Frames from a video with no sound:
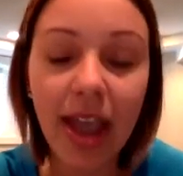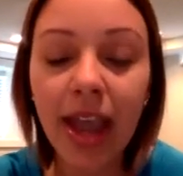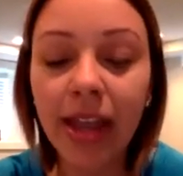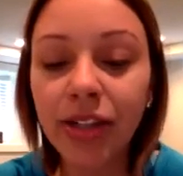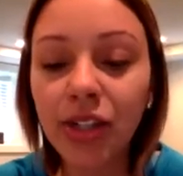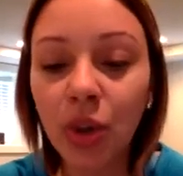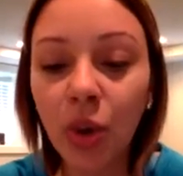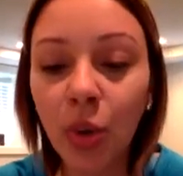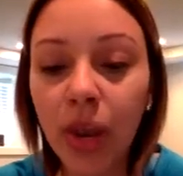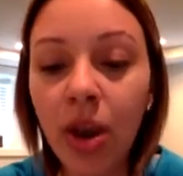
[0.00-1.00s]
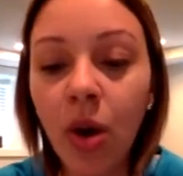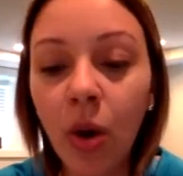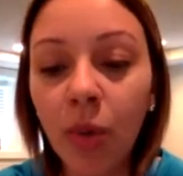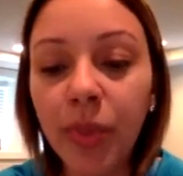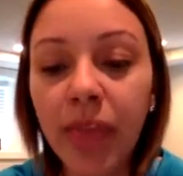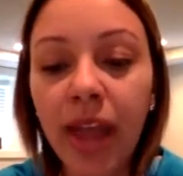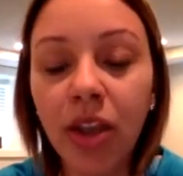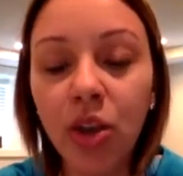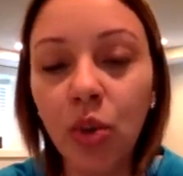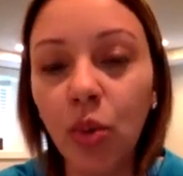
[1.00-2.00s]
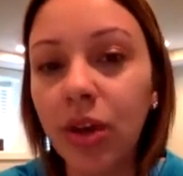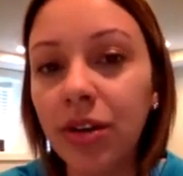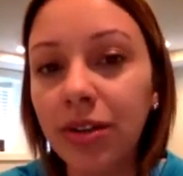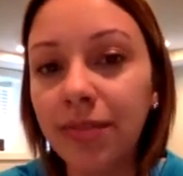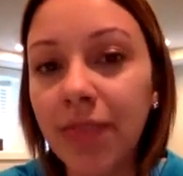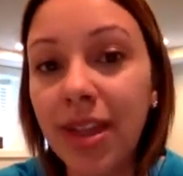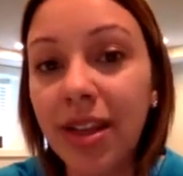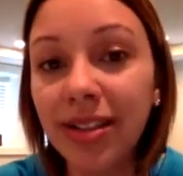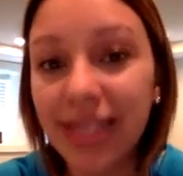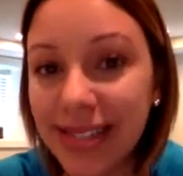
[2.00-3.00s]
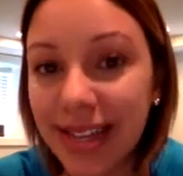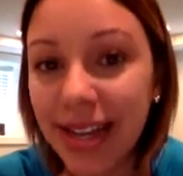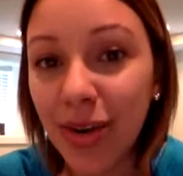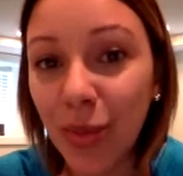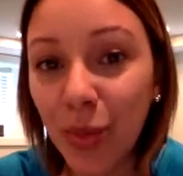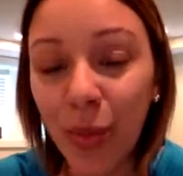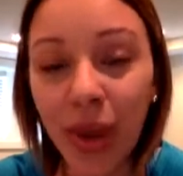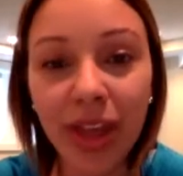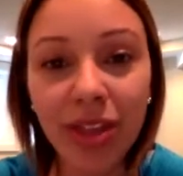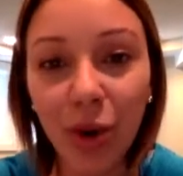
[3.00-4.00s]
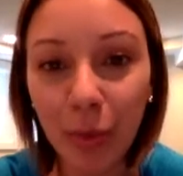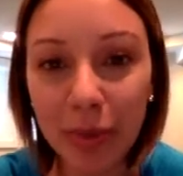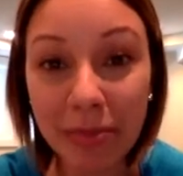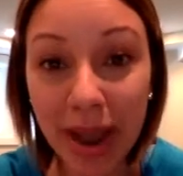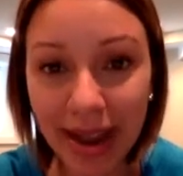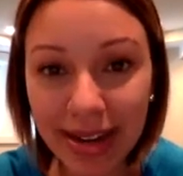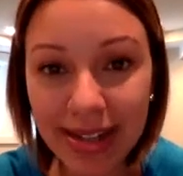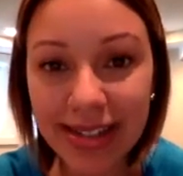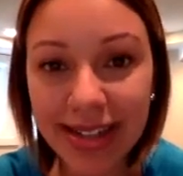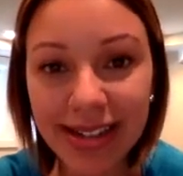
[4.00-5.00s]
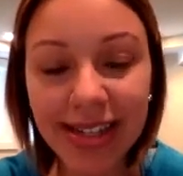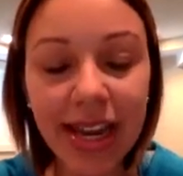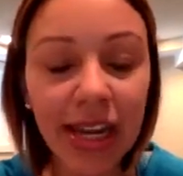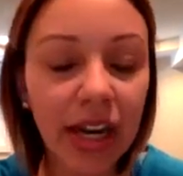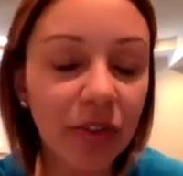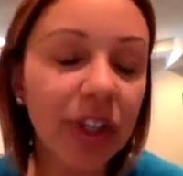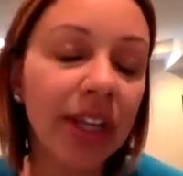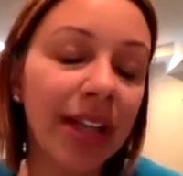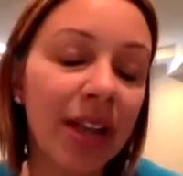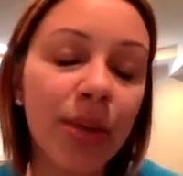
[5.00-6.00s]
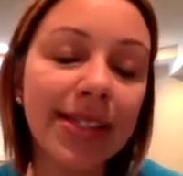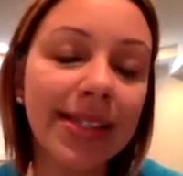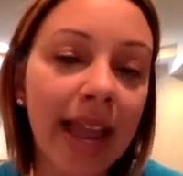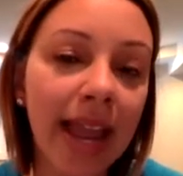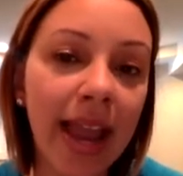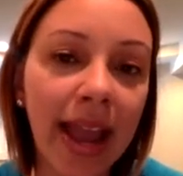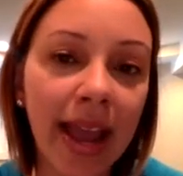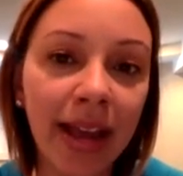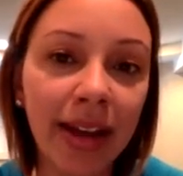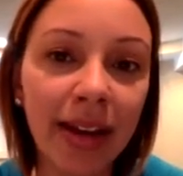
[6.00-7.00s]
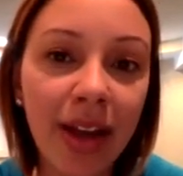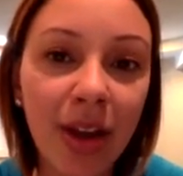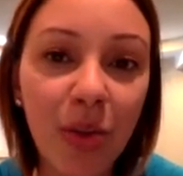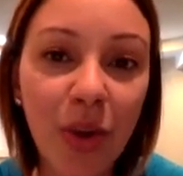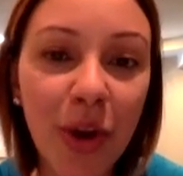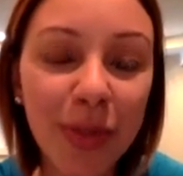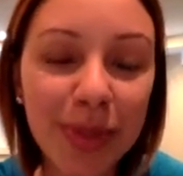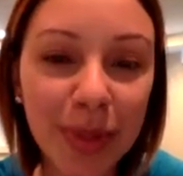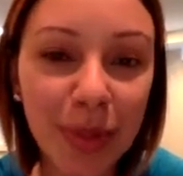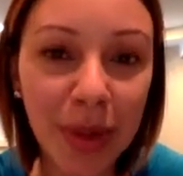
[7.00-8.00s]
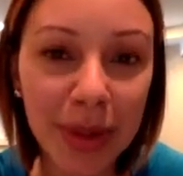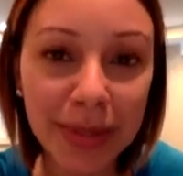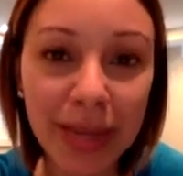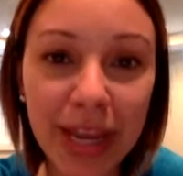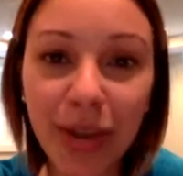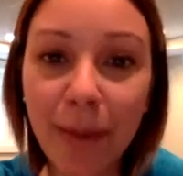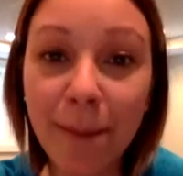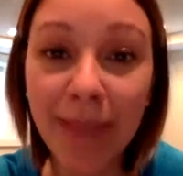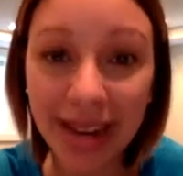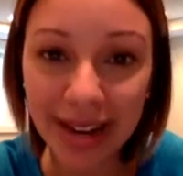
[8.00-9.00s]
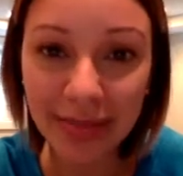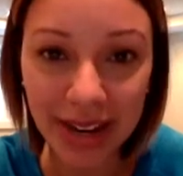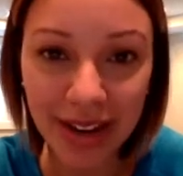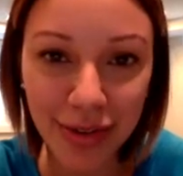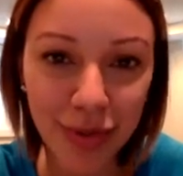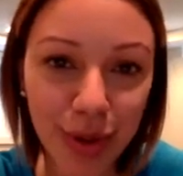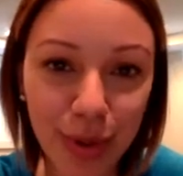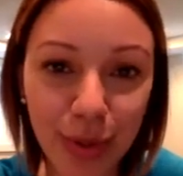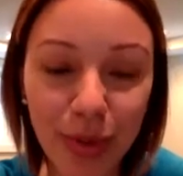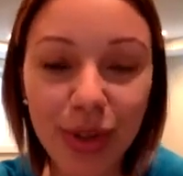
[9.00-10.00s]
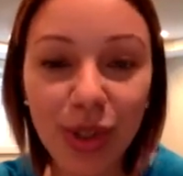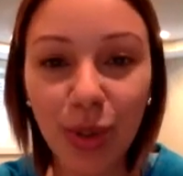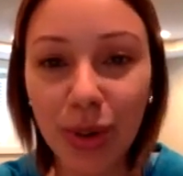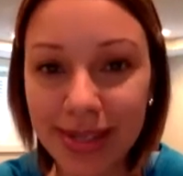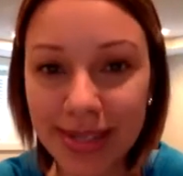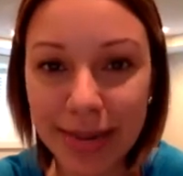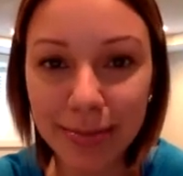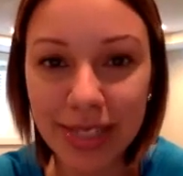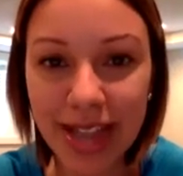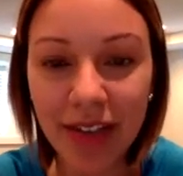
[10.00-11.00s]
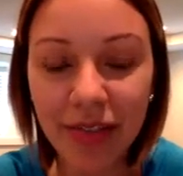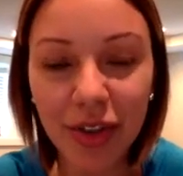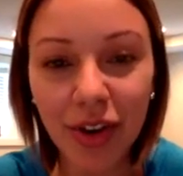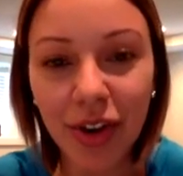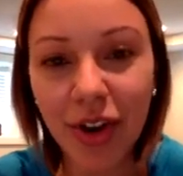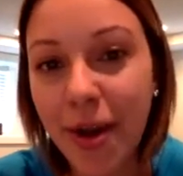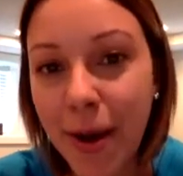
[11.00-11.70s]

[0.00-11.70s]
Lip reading: And so we hope that you will listen with an open mind and take in everything that we say. And we hope to be welcoming many, many of you to our teams after